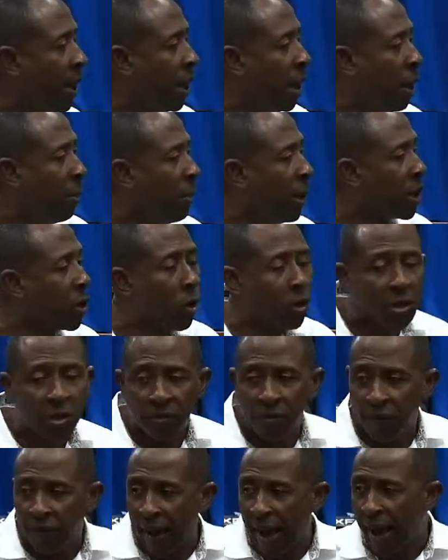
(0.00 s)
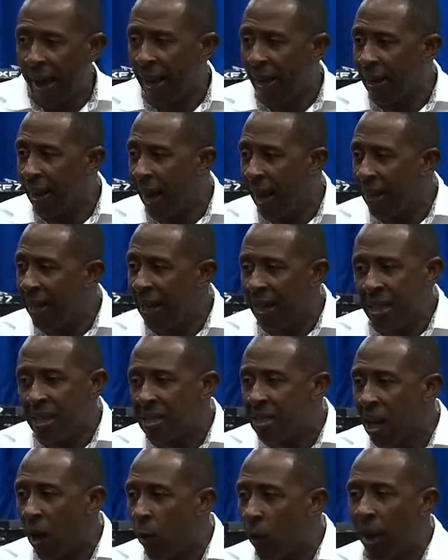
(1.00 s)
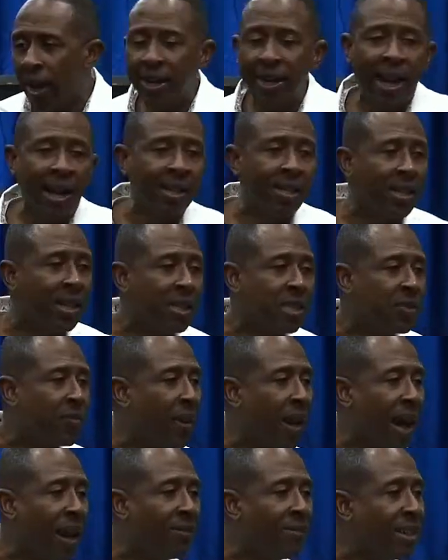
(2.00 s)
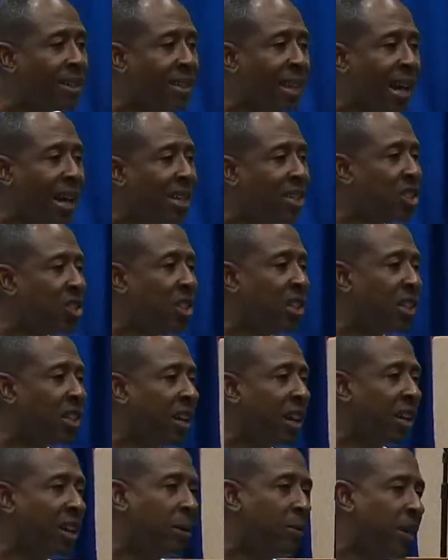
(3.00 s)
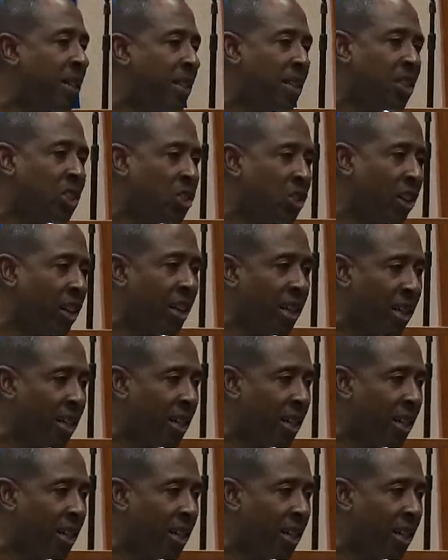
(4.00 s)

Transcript: me couldn't find an easier way than this for advertise you in your ministry.